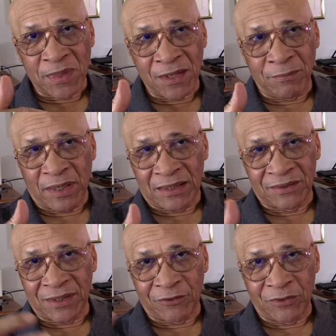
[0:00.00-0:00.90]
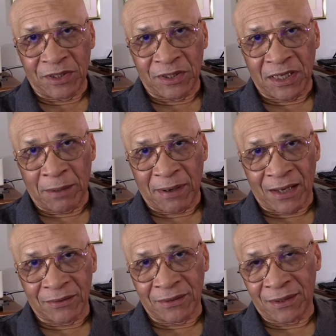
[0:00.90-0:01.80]
but I'll start reading
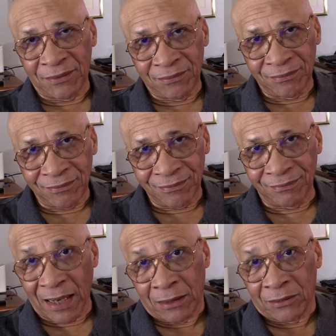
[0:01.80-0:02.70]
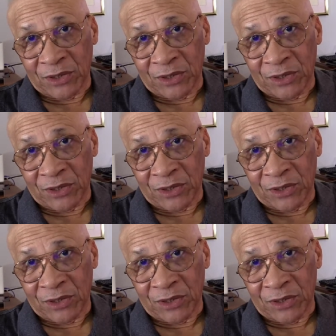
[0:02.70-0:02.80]
about Michael